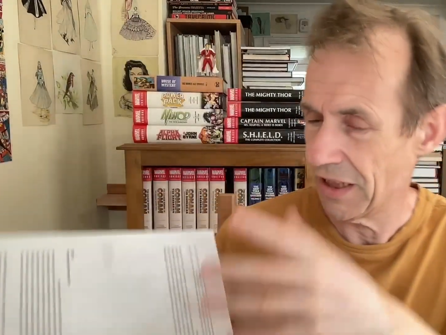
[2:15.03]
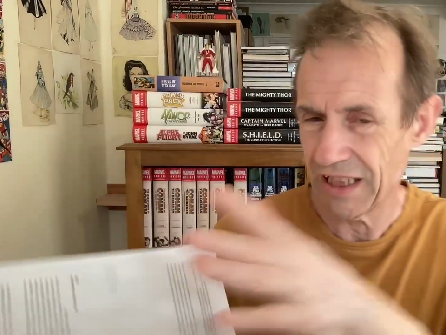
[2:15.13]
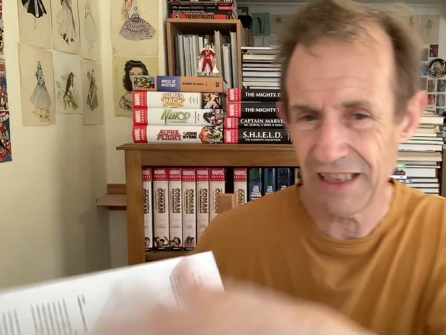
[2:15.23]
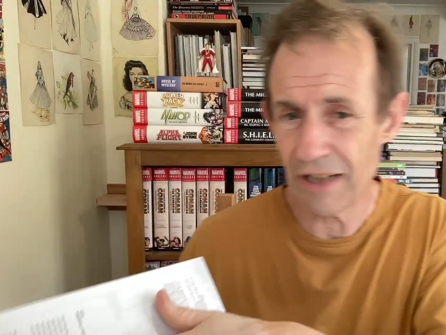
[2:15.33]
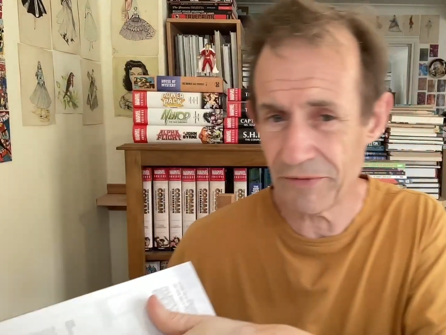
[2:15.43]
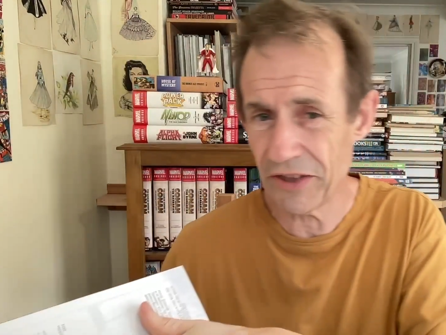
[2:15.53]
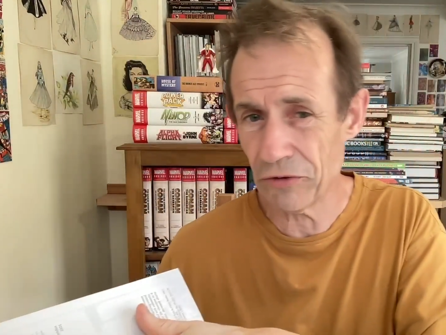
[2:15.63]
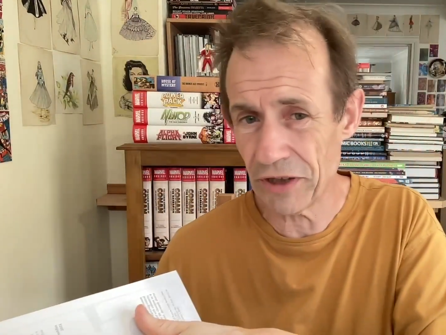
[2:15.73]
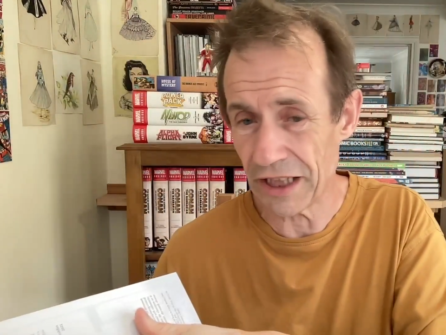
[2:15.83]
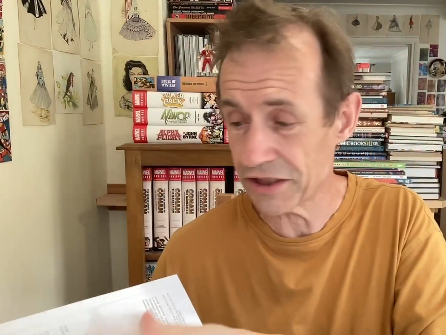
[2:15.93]
Love the
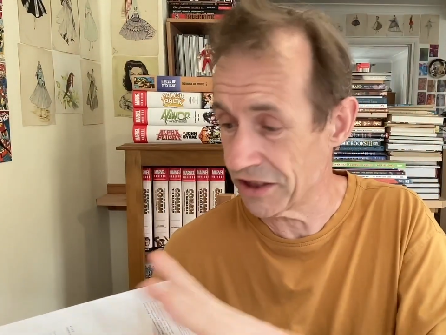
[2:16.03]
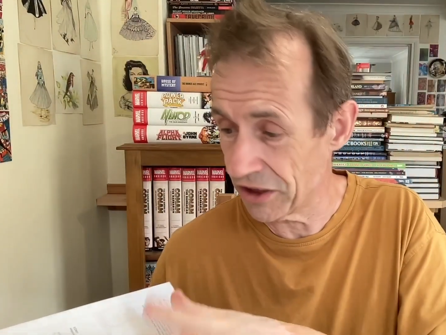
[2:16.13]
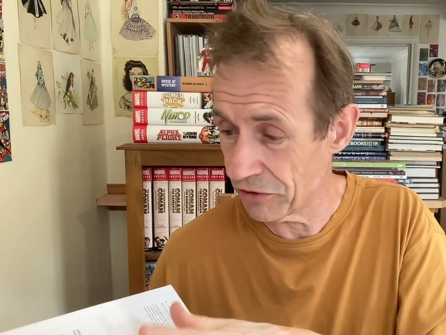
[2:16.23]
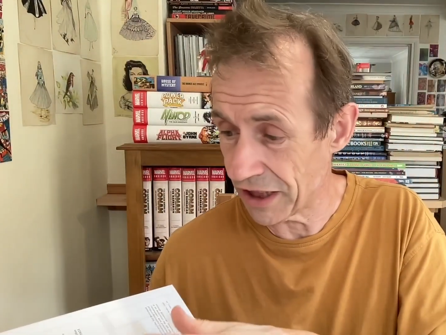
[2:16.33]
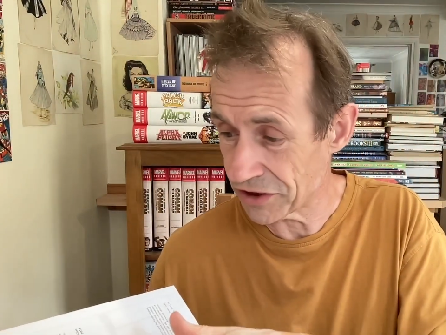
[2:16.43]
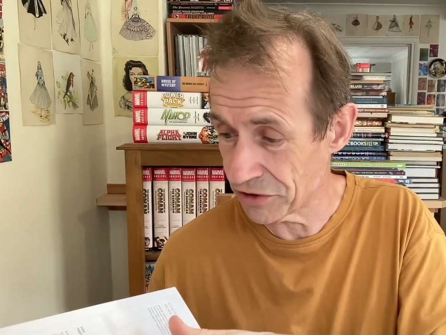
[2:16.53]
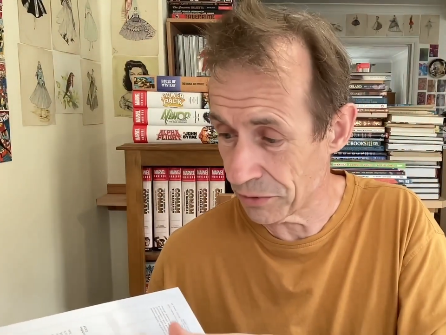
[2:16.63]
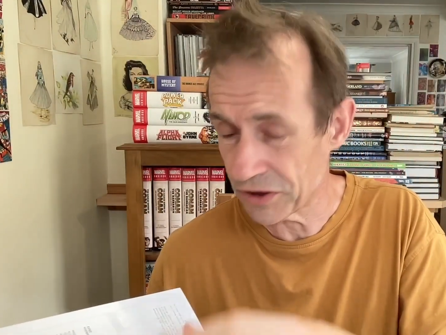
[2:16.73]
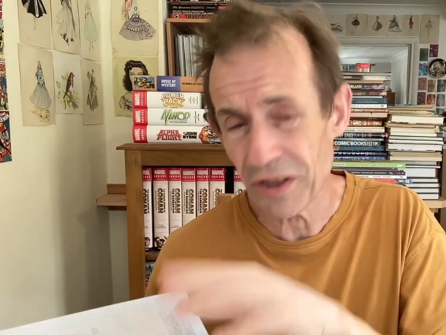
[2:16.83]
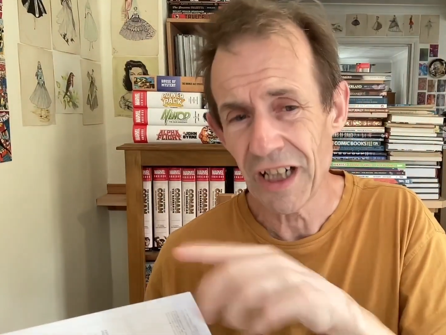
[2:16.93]
introduction. The introduction is
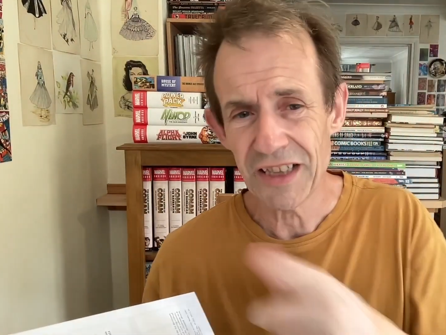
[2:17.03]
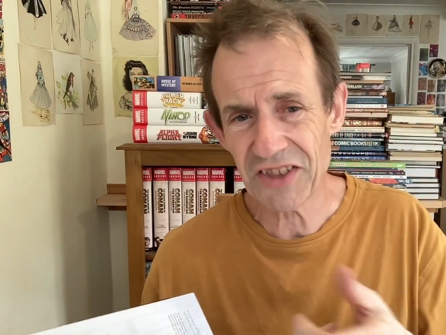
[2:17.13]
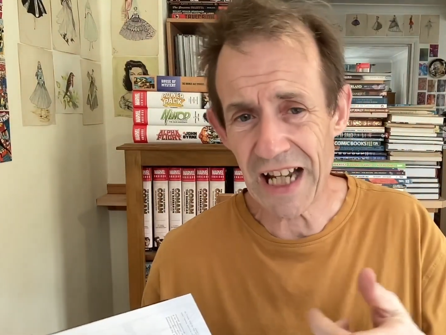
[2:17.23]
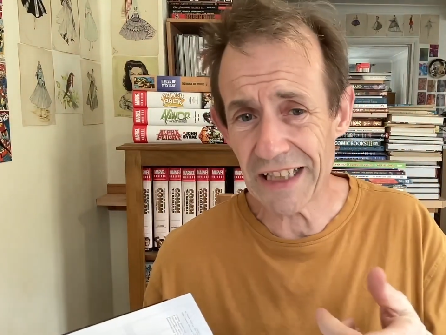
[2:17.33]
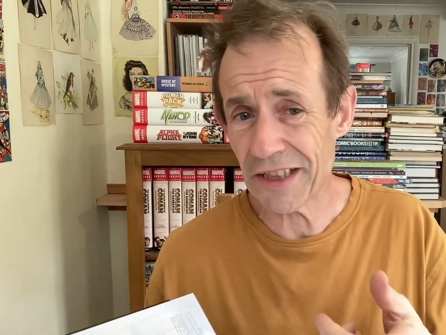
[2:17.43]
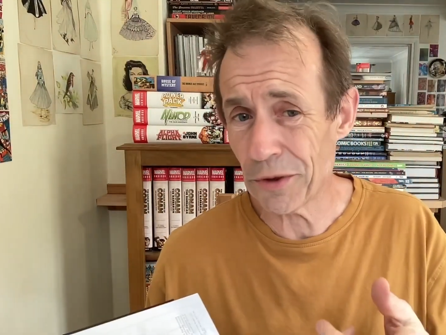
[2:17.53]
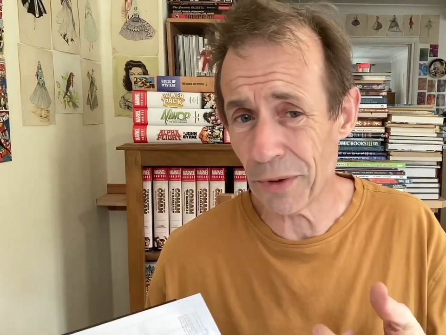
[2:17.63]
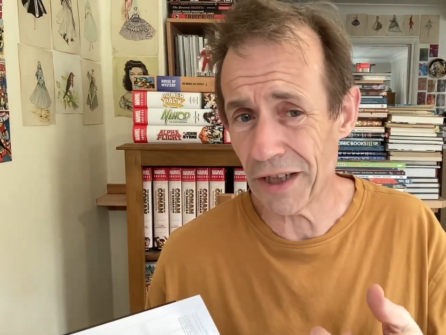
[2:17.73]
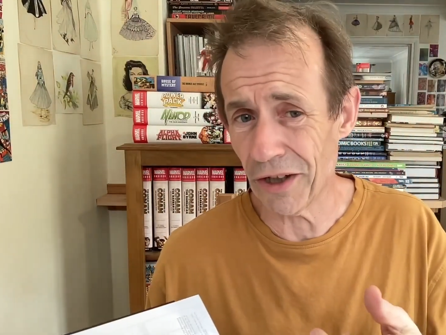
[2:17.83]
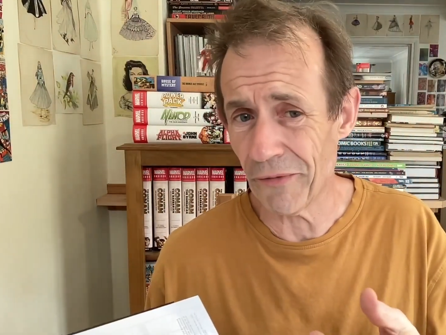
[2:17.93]
always good. Sadly,
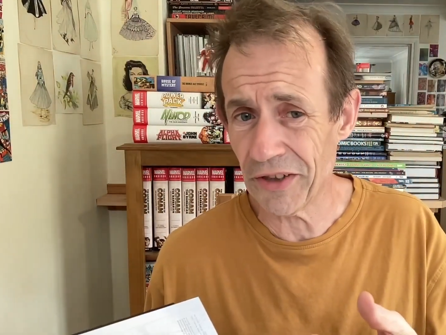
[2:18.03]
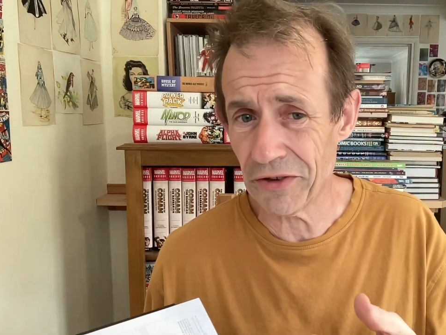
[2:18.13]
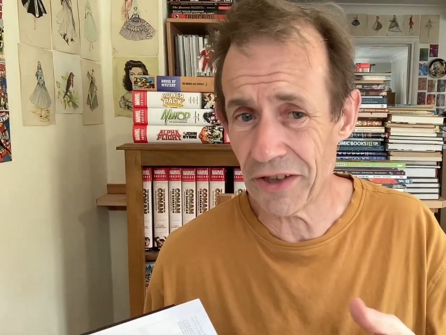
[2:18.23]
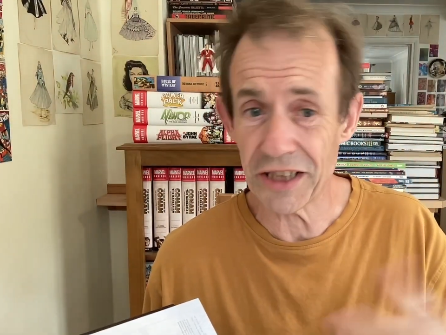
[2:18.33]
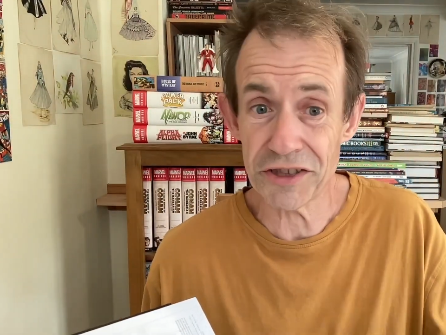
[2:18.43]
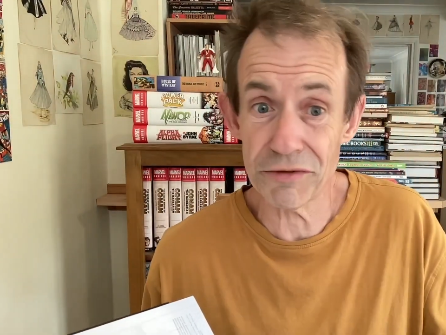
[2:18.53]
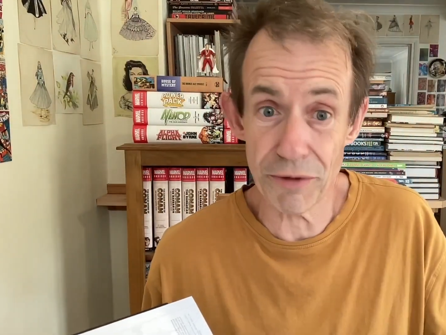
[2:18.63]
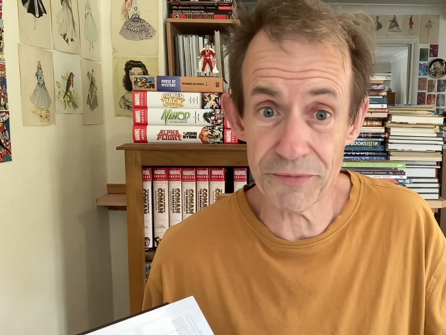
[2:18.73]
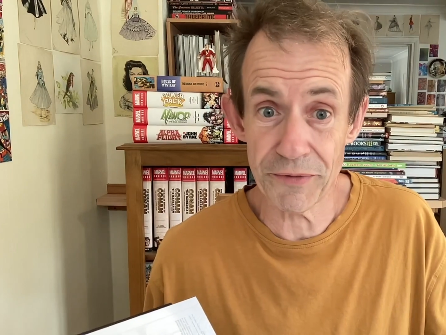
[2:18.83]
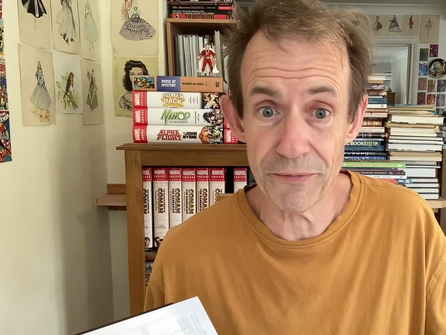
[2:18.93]
quite a lot of the introductions are
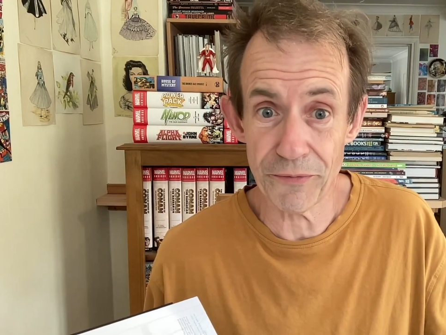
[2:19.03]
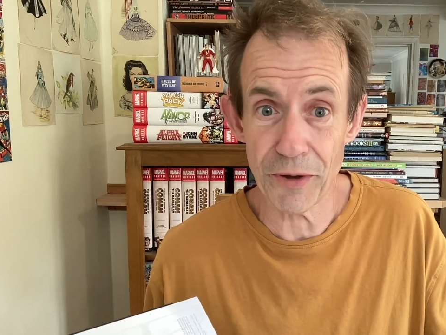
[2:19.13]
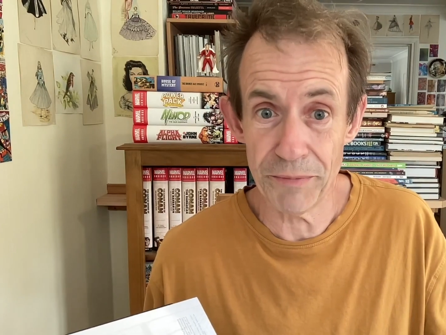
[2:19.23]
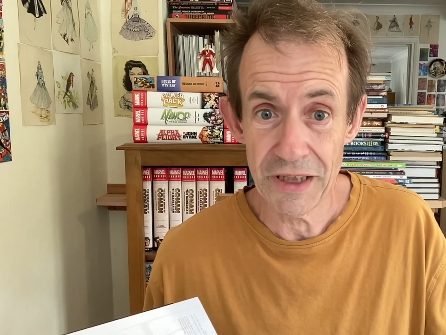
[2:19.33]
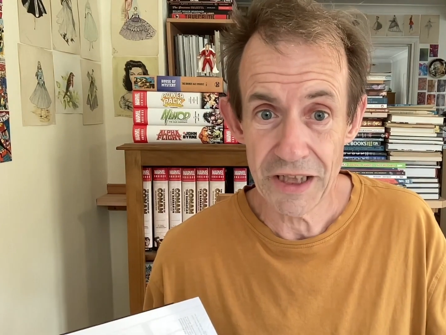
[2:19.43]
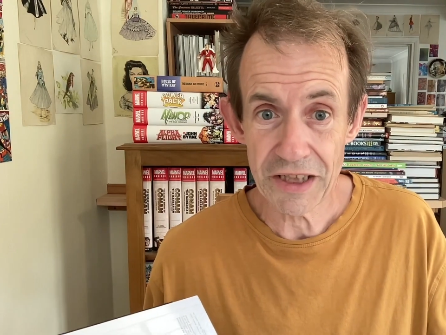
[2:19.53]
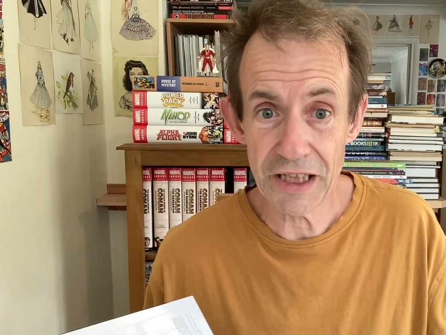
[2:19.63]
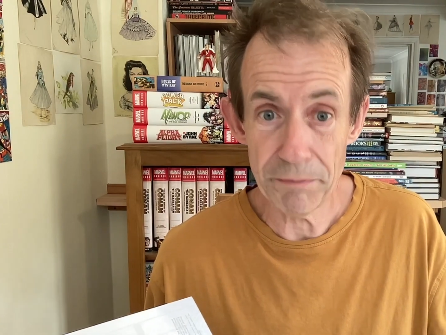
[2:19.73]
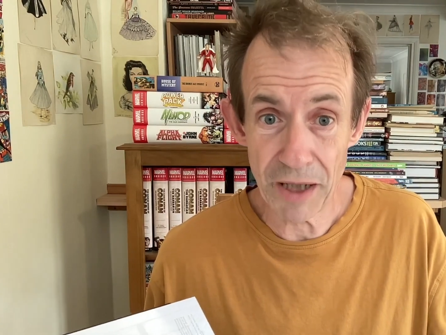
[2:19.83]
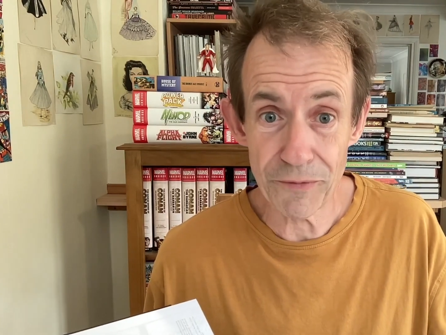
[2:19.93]
often from
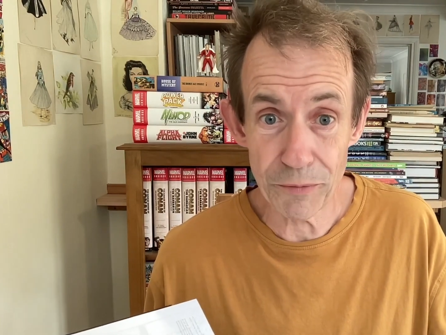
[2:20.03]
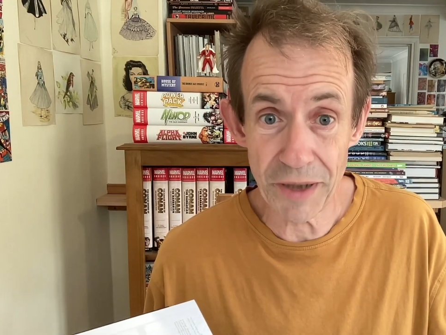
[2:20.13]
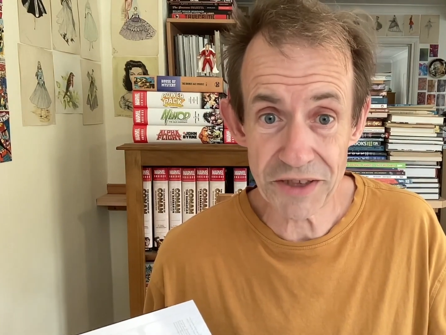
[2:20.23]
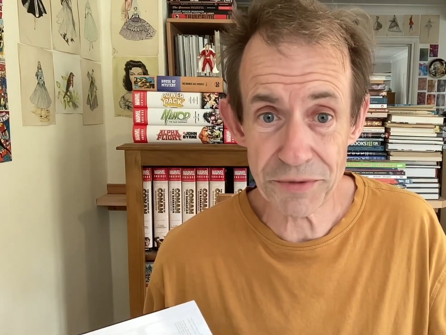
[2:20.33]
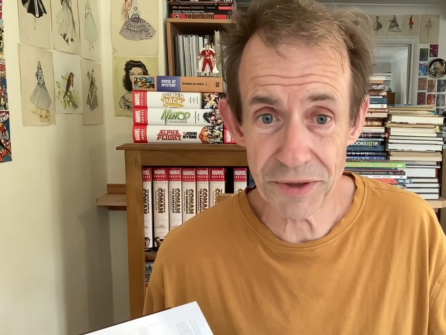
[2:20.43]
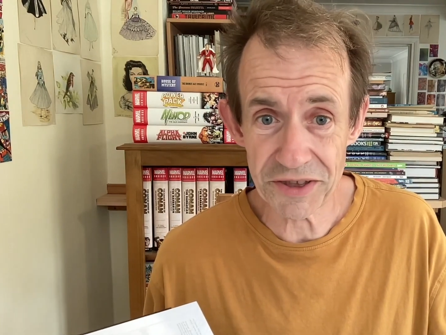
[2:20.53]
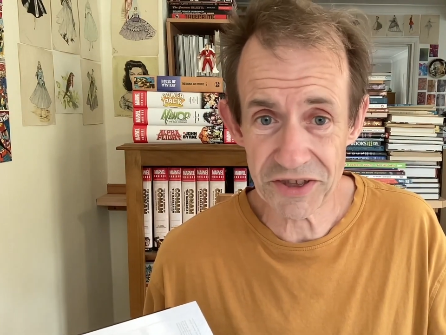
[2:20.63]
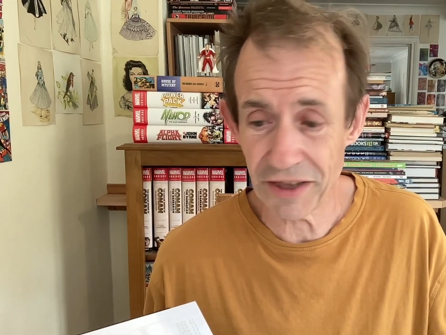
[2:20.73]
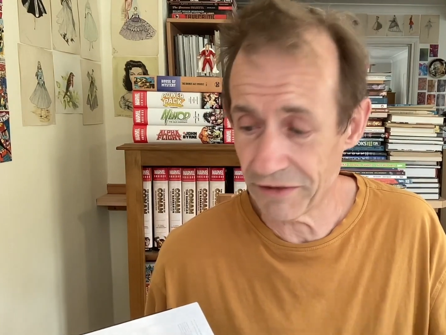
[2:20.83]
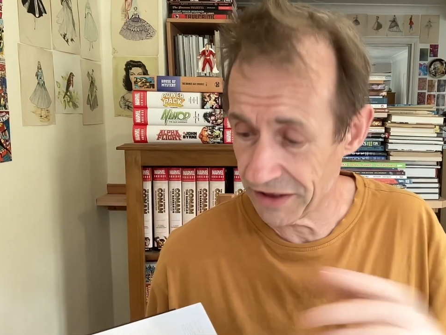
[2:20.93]
the Marvel Masterworks
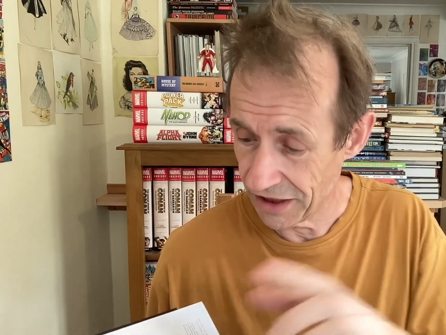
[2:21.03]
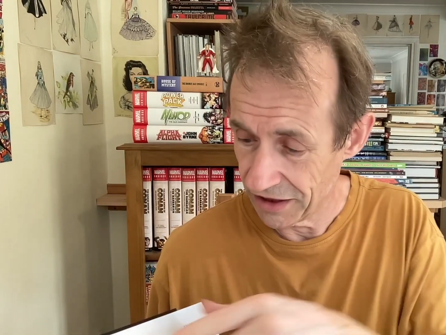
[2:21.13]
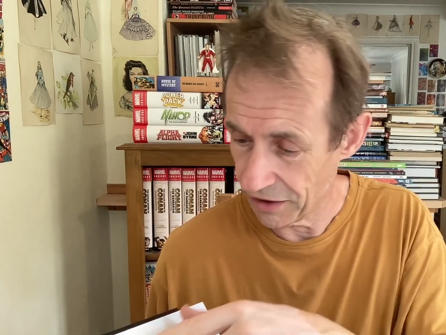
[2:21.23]
series.